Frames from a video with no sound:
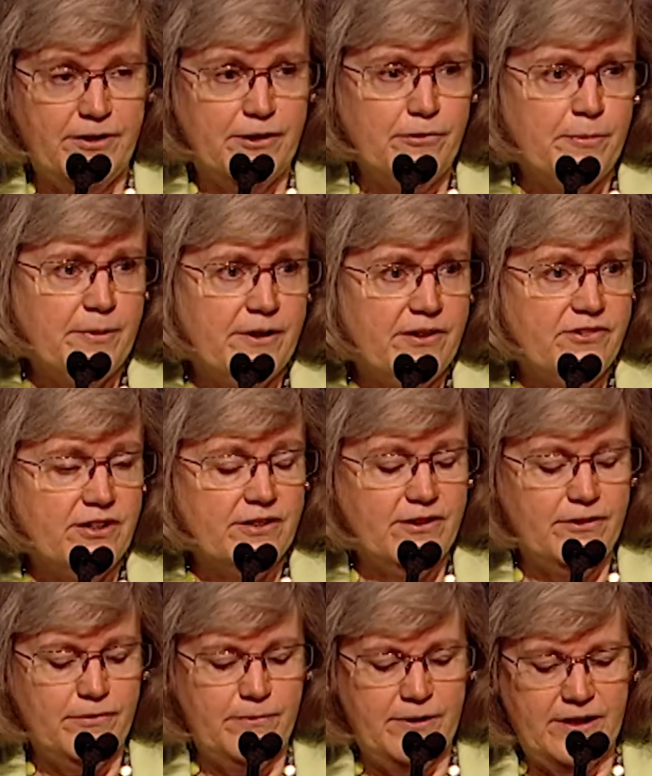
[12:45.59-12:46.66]
another project
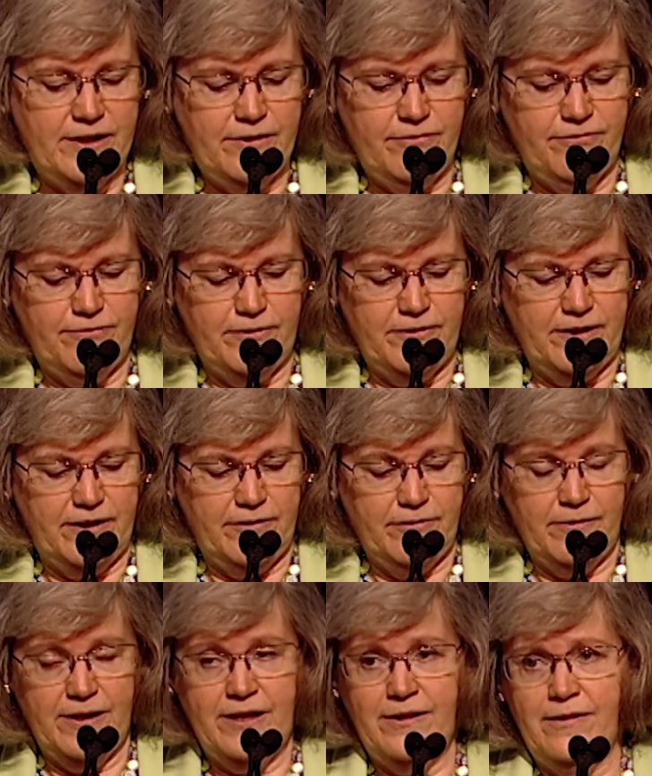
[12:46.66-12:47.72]
underway for the
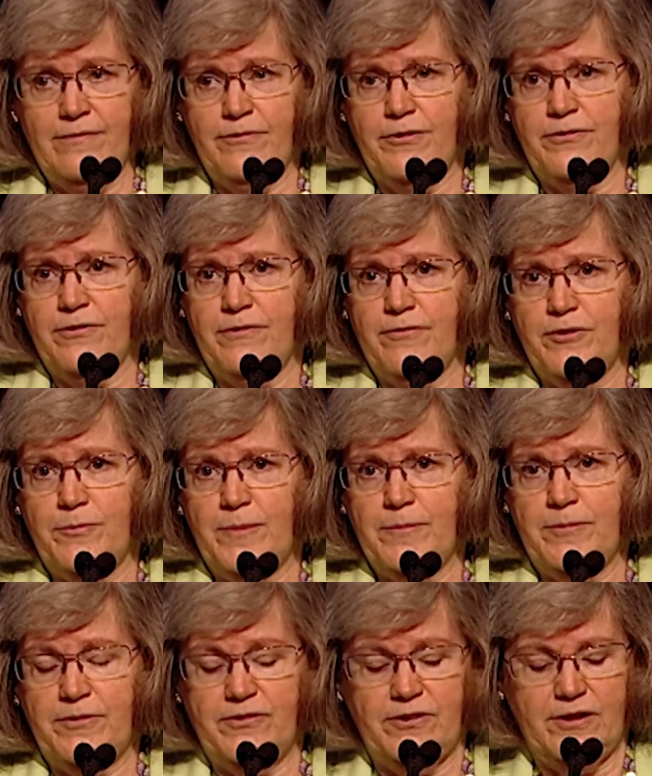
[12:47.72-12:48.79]
other end of a service
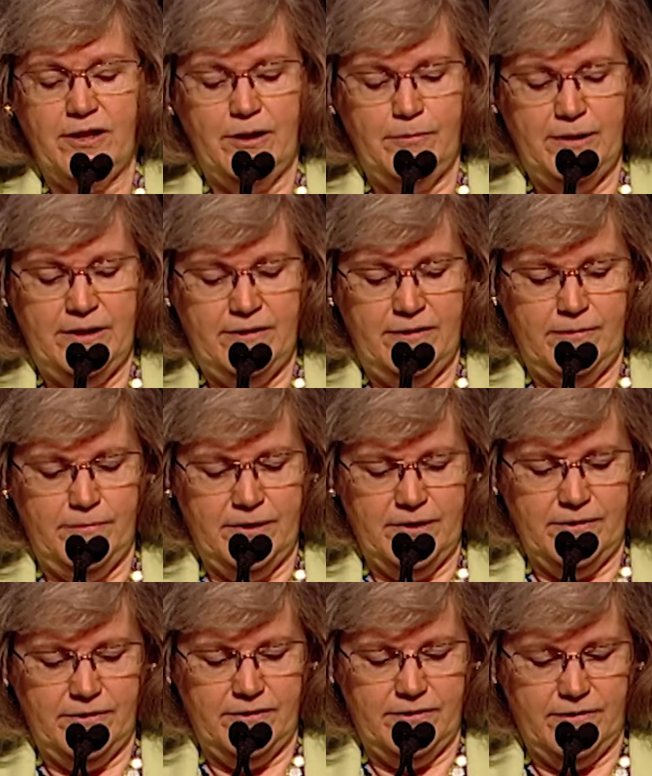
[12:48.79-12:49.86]
member's time in the
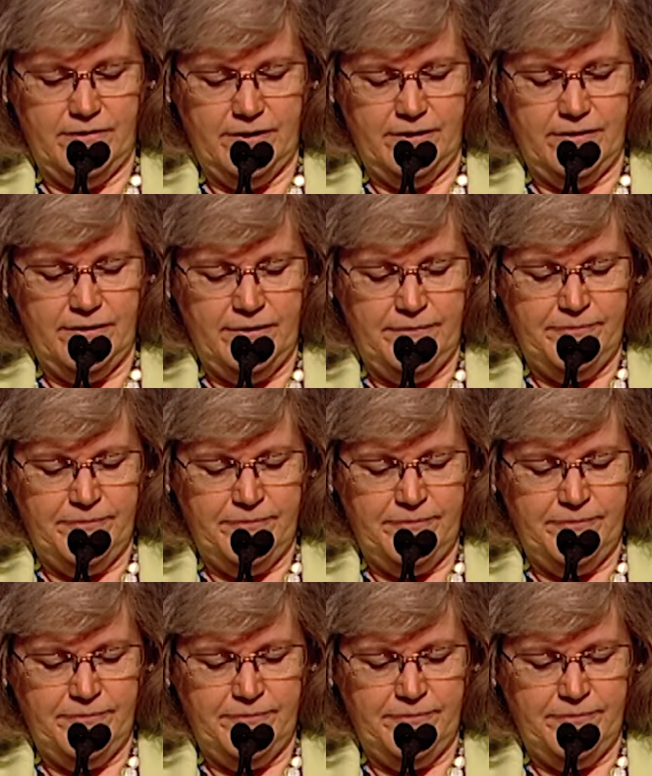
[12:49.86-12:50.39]
military